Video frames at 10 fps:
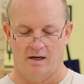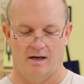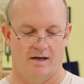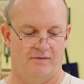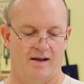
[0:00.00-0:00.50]

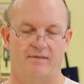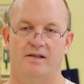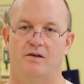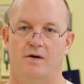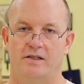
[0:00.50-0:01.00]
If you have
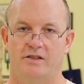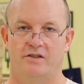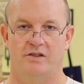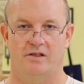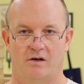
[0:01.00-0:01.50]
any
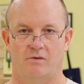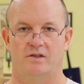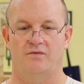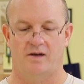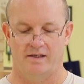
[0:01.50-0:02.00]
questions,
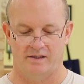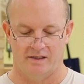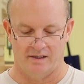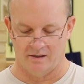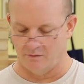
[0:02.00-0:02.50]
always find us here.